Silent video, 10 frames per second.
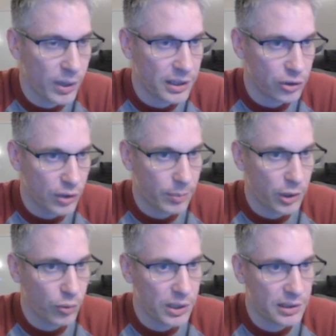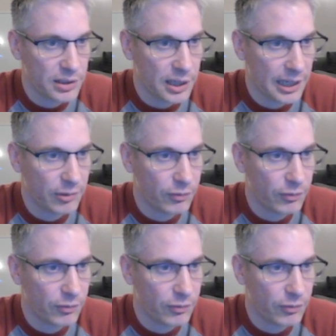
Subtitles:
to trap the queen in time if